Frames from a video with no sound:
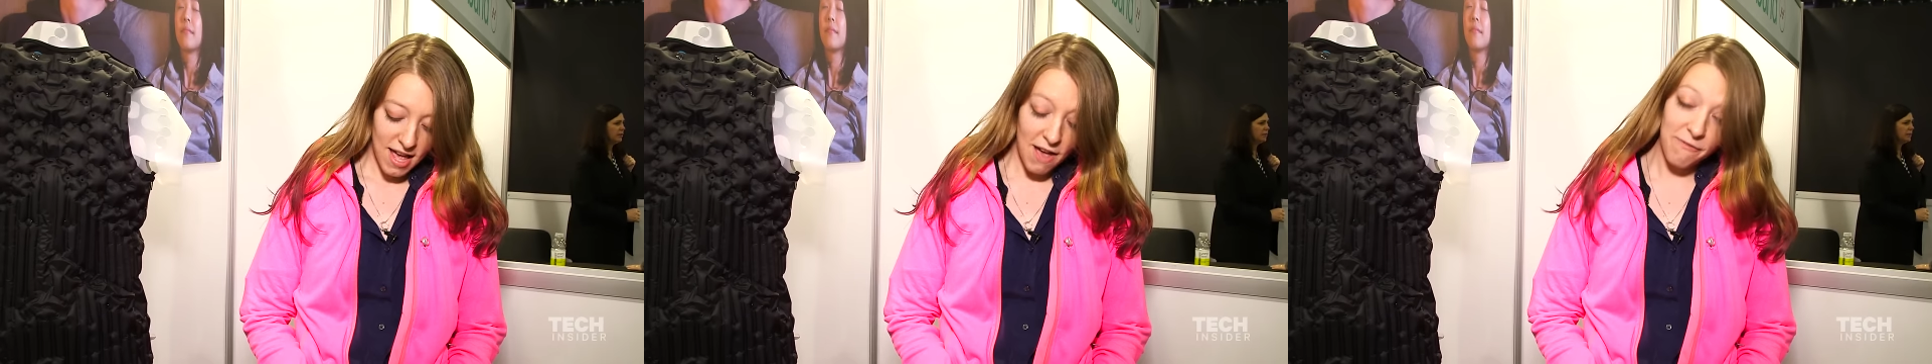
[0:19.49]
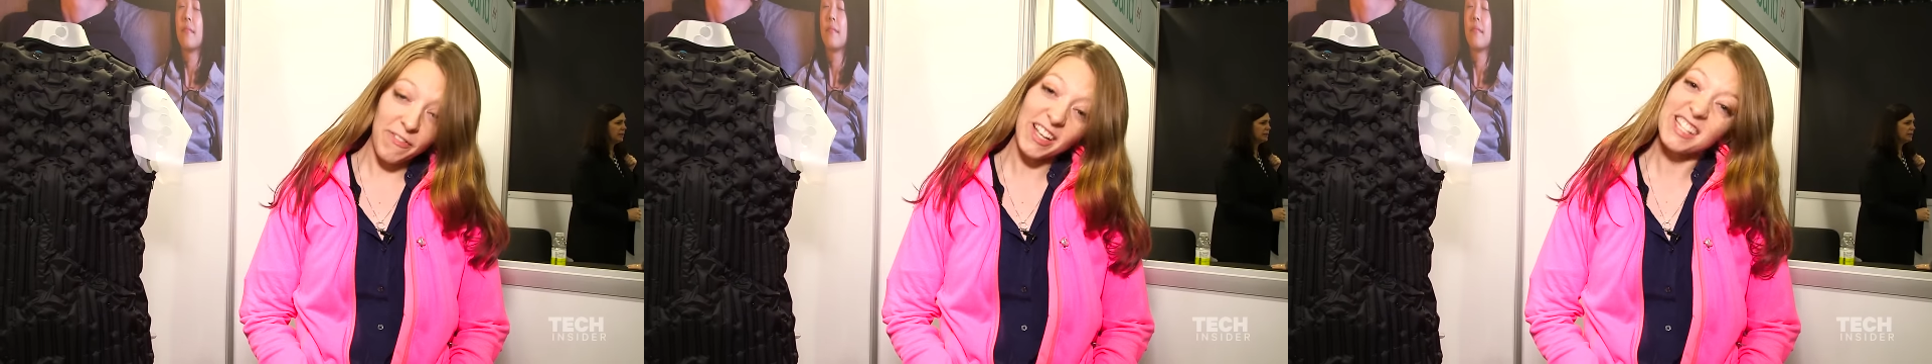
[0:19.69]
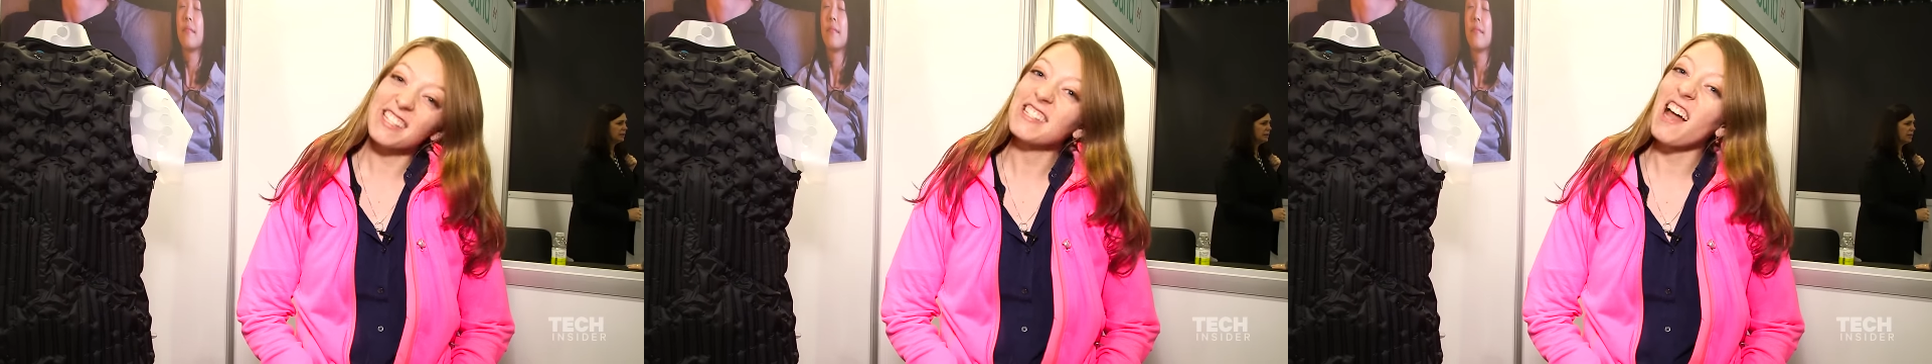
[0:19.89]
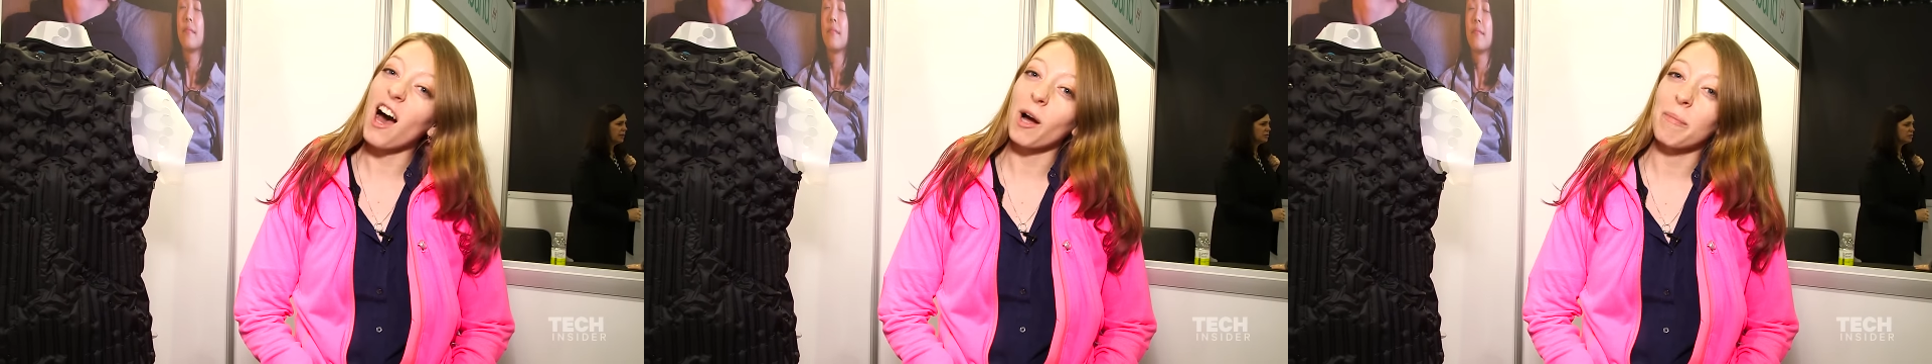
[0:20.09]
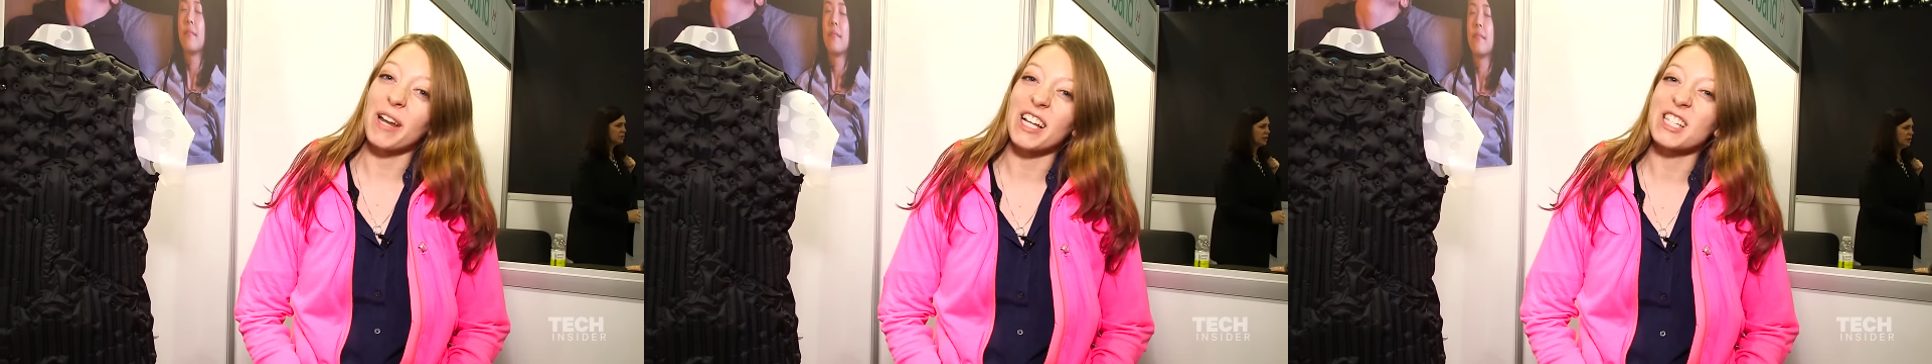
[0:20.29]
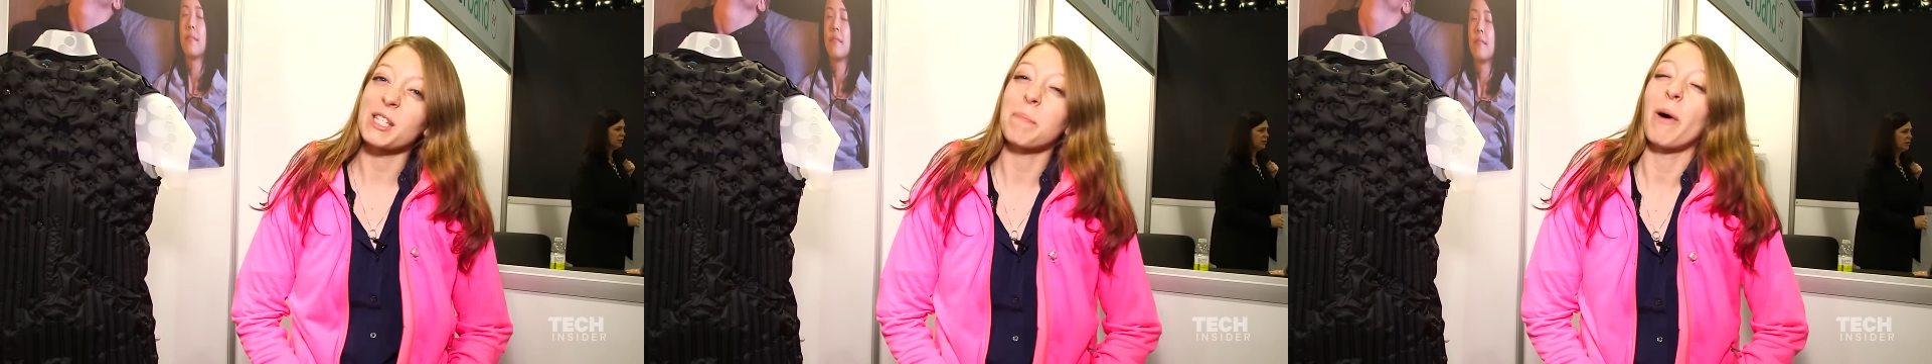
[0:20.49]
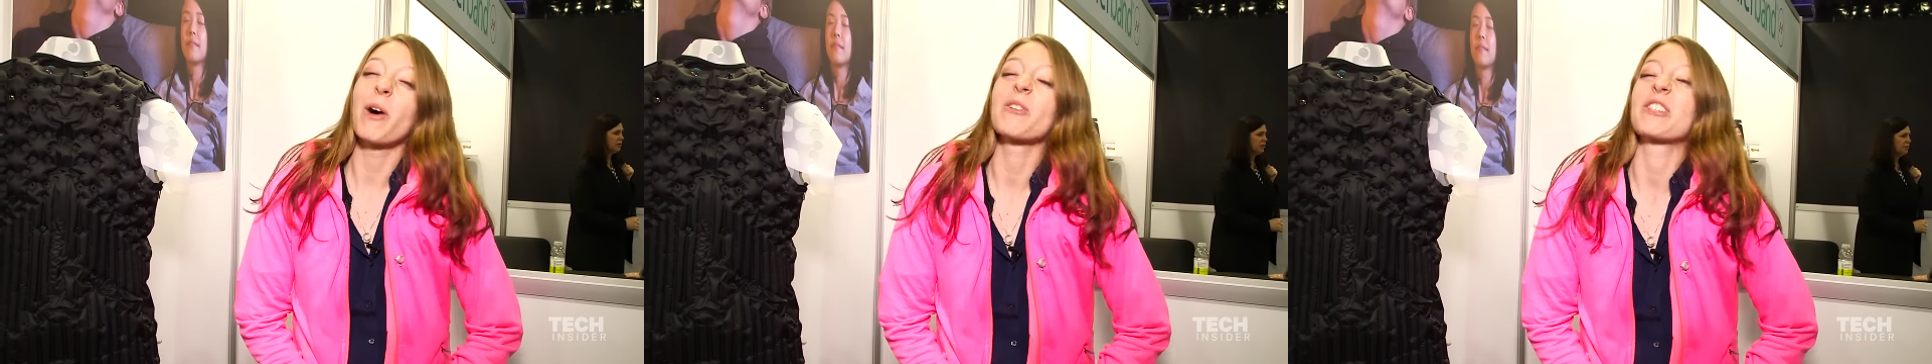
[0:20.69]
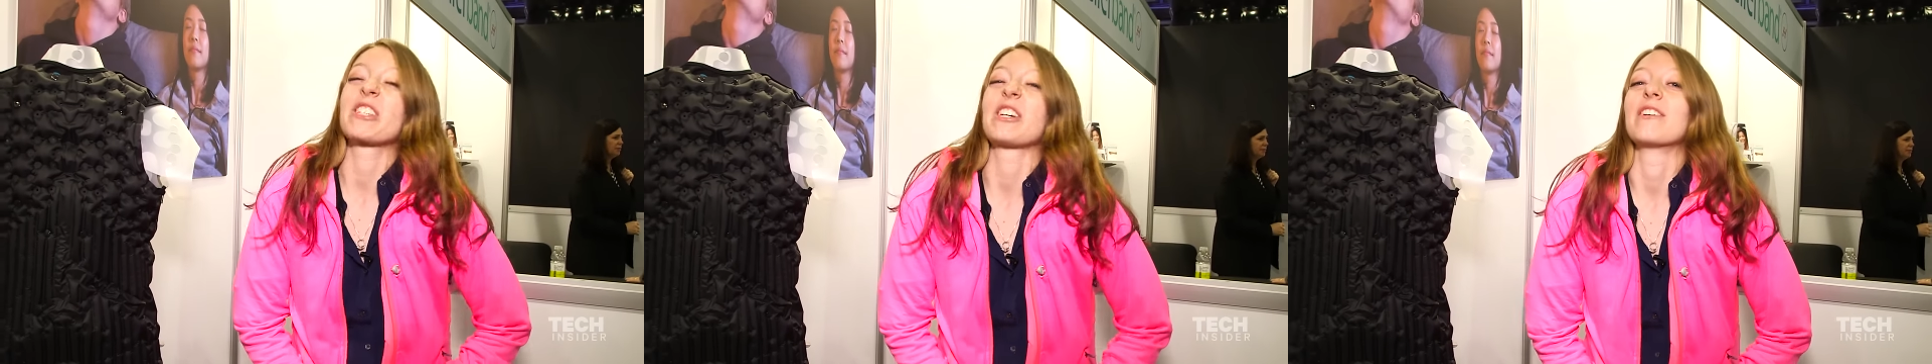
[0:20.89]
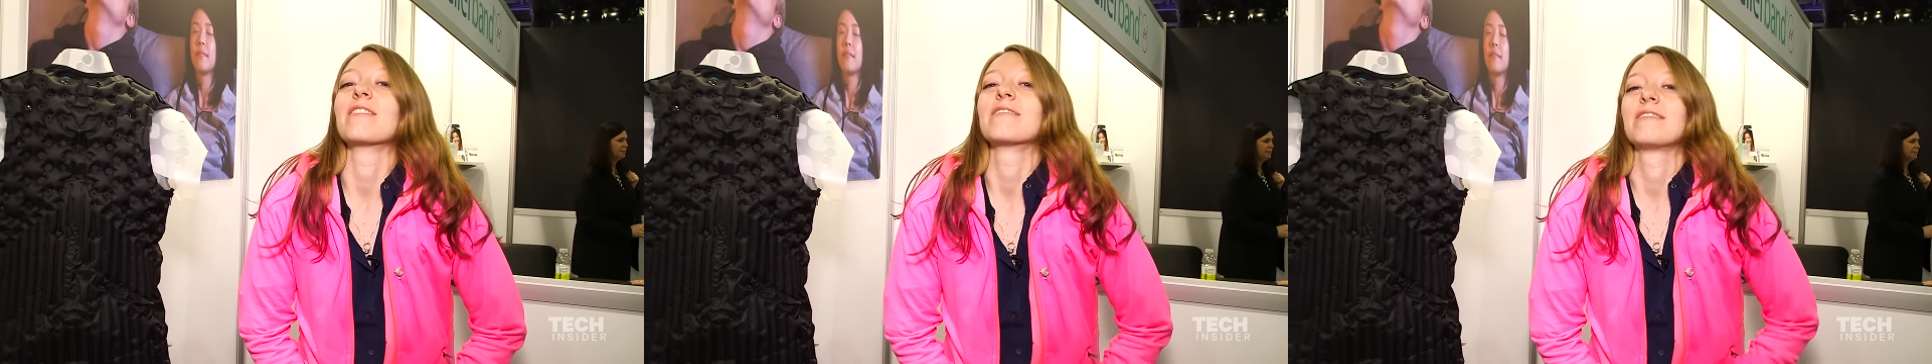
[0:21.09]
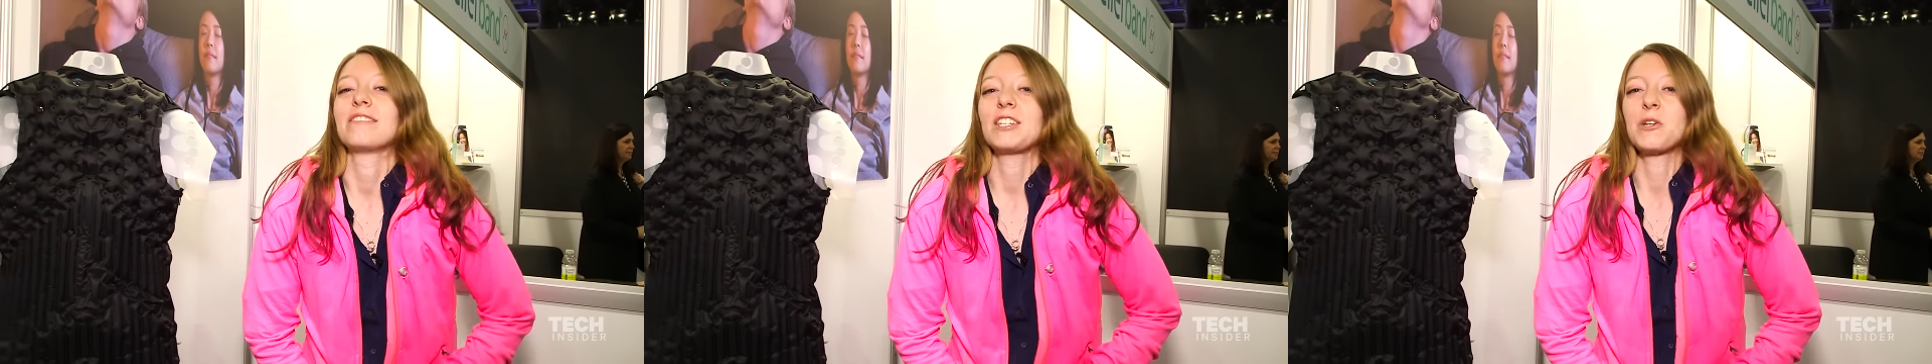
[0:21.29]
It fits snug, but it's supposed to.
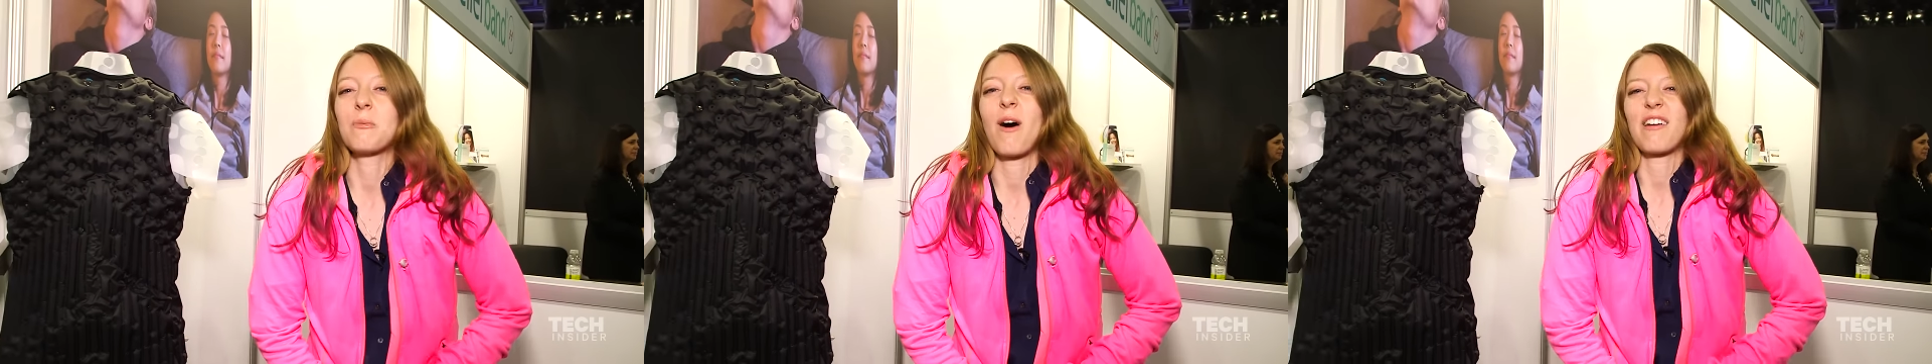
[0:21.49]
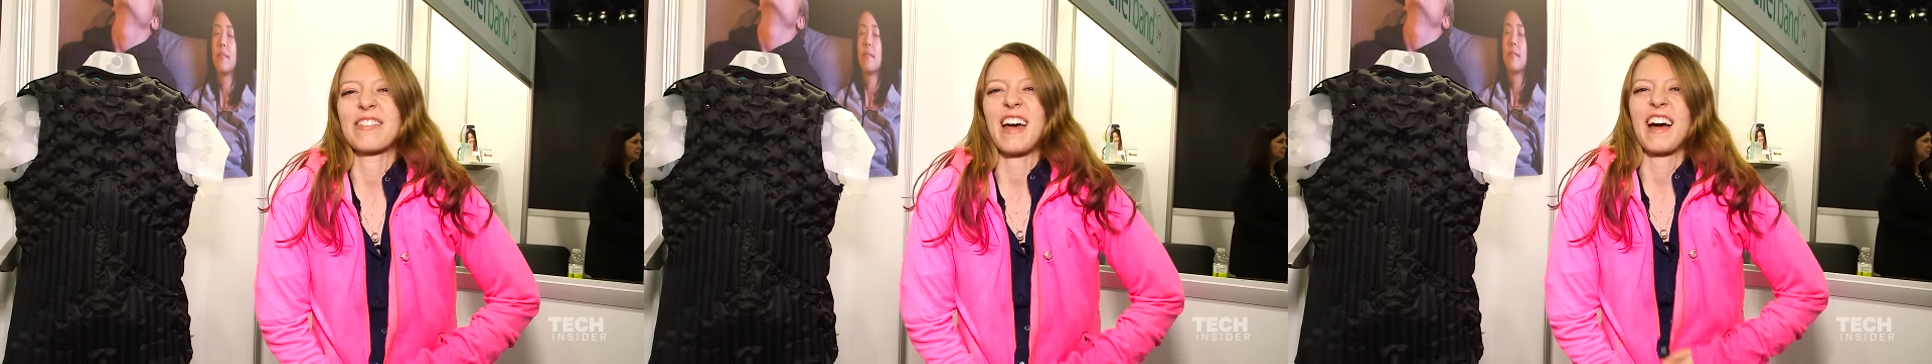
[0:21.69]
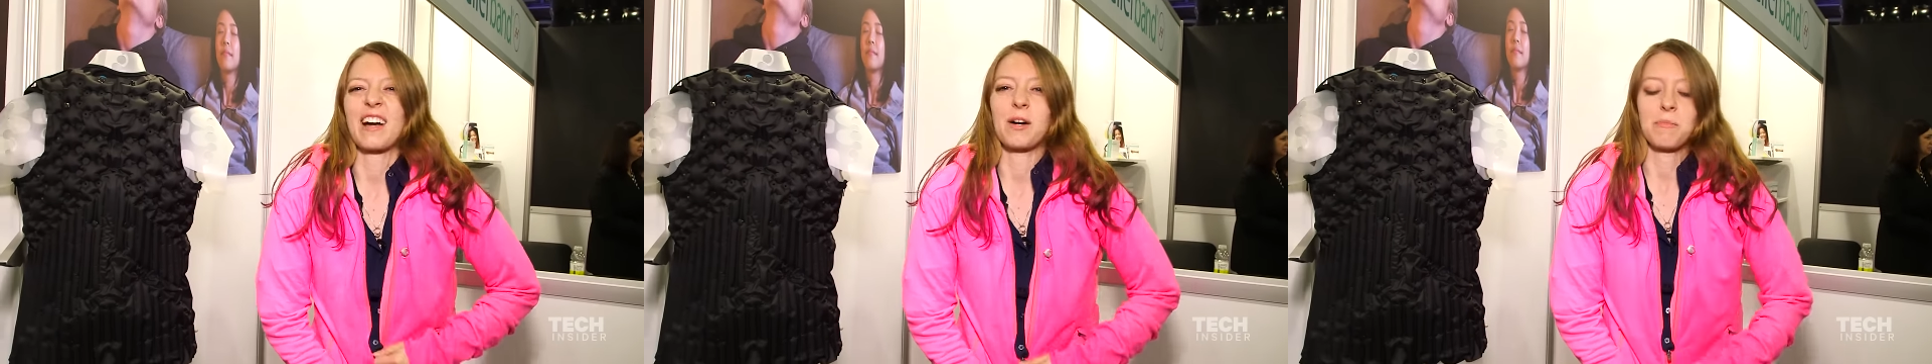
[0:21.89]
You want that